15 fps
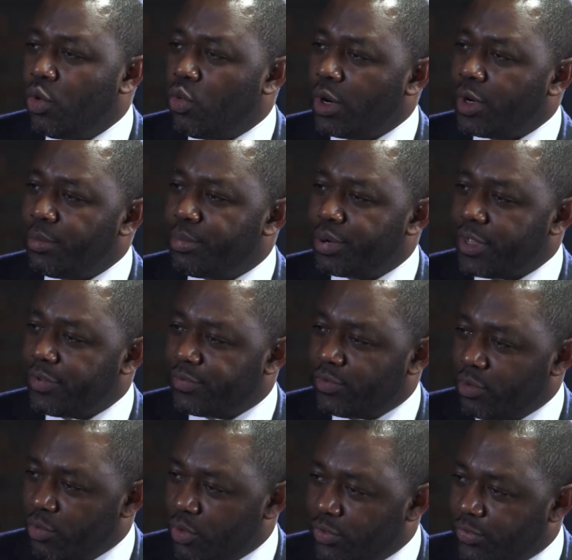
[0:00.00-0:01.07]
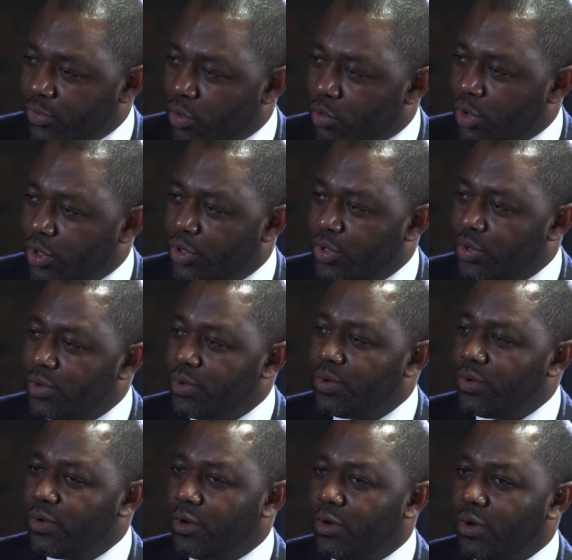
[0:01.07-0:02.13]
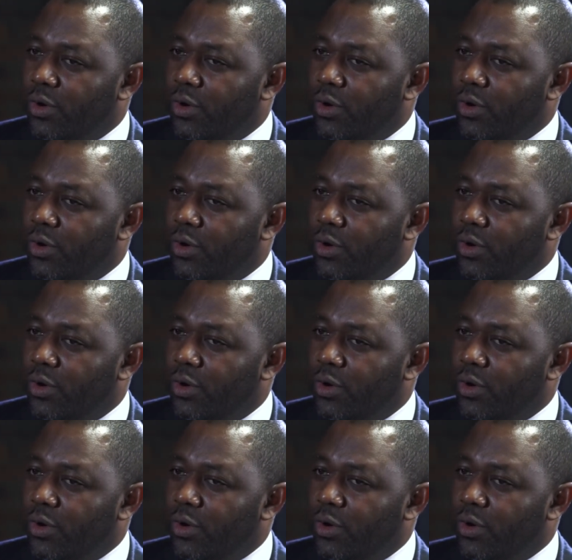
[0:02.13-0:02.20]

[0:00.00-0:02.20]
What impressed you most, or what do you